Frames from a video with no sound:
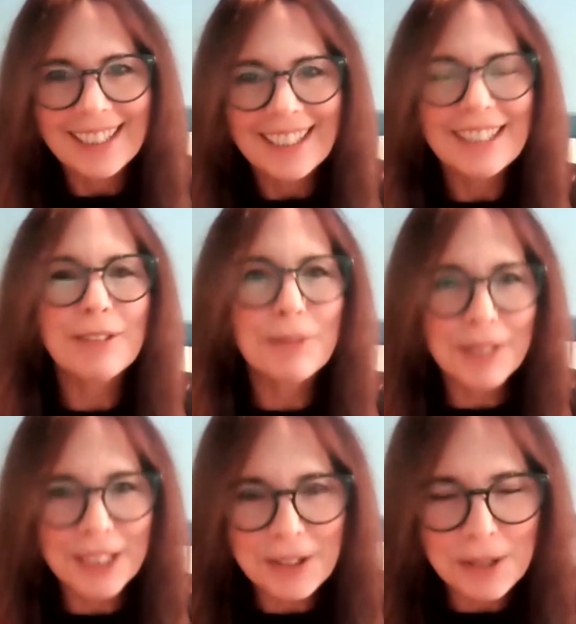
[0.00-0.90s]
This is
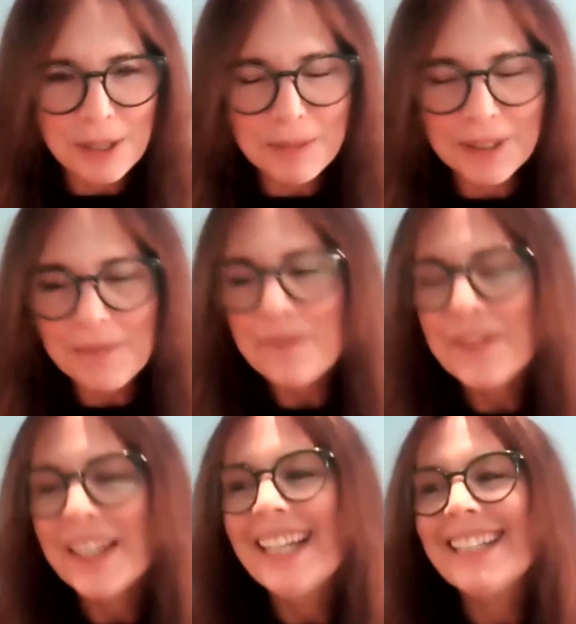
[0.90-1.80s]
really horrible.
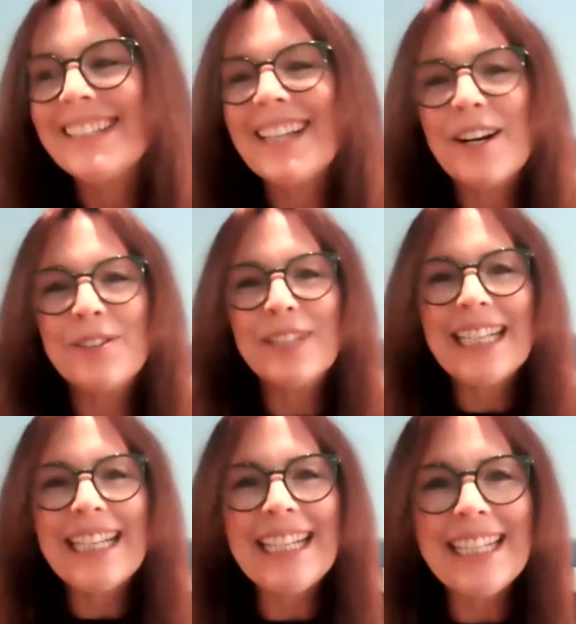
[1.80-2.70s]
So
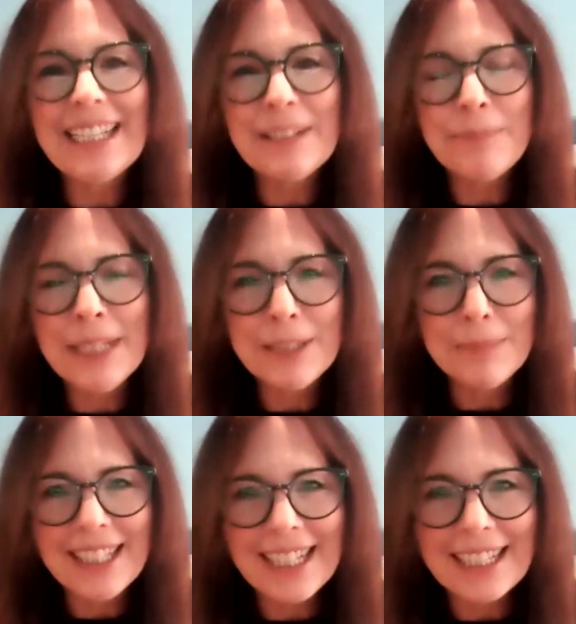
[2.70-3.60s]
he beats me
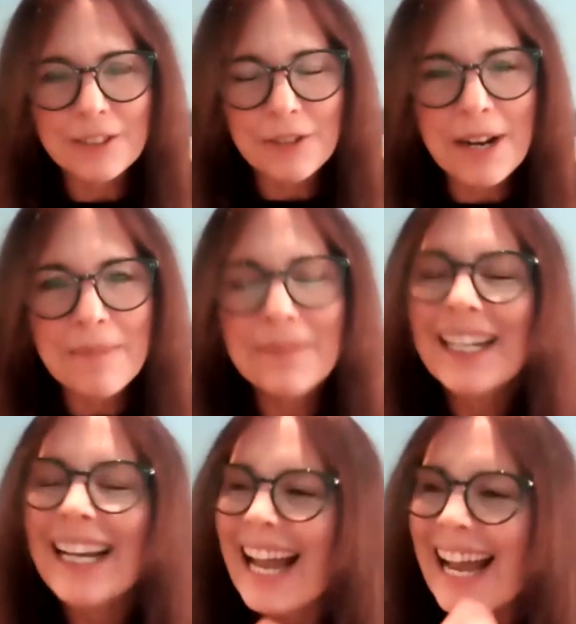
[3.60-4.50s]
like a drum,
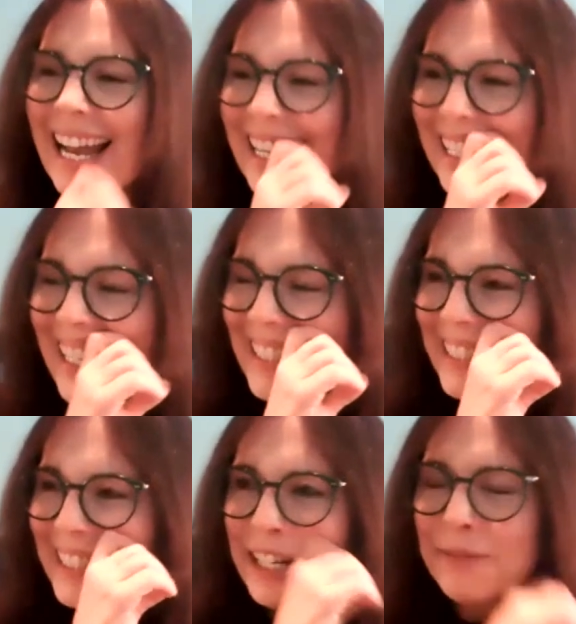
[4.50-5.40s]
and it
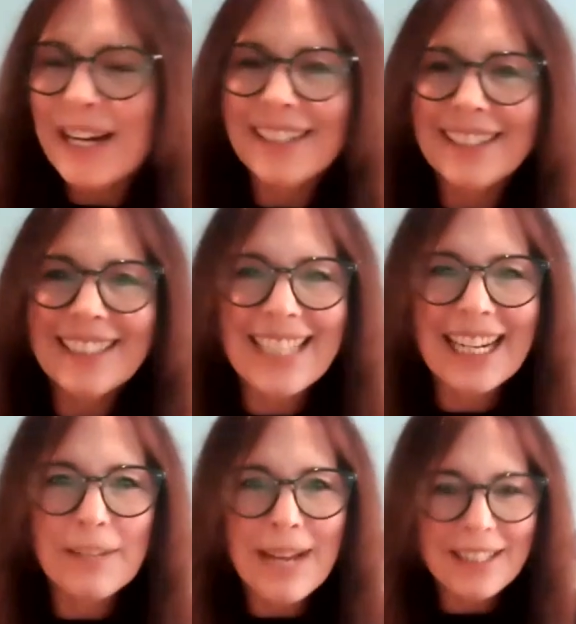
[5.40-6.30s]
doesn't go well in the
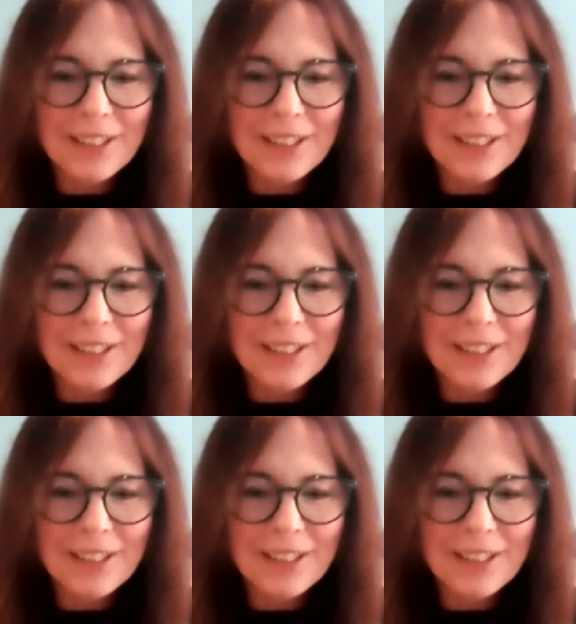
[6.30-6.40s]
second match.